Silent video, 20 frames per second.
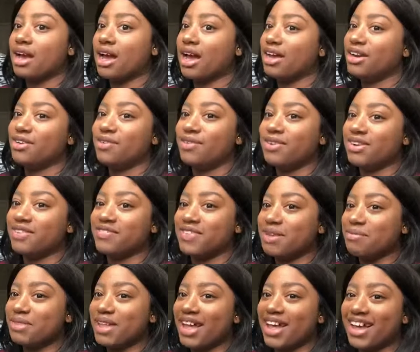I don't want to
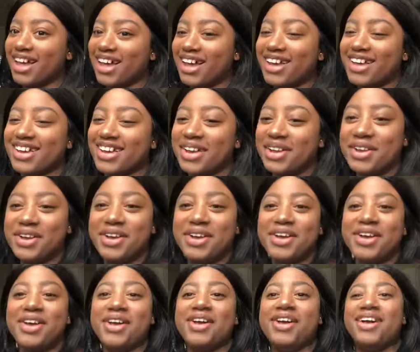vape that high.
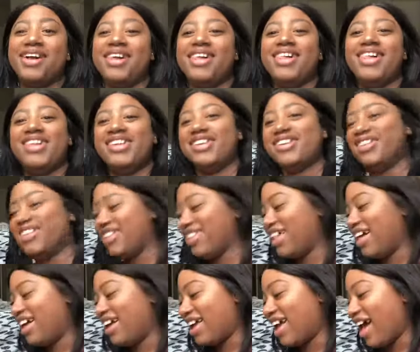
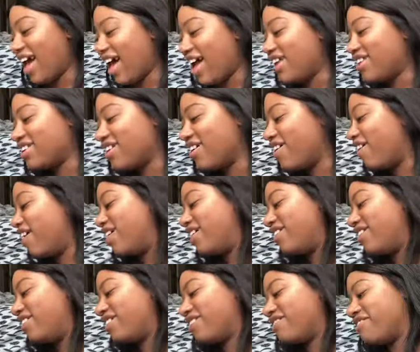Like, I know I
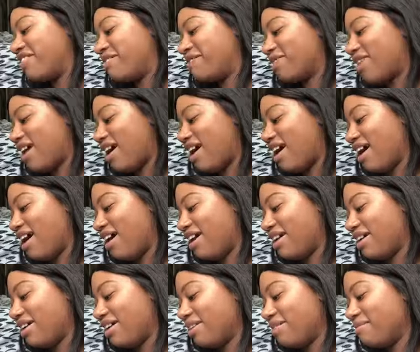don't want to vape that
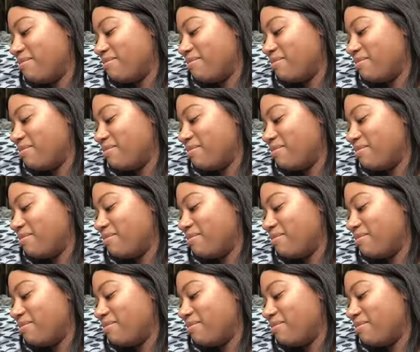high.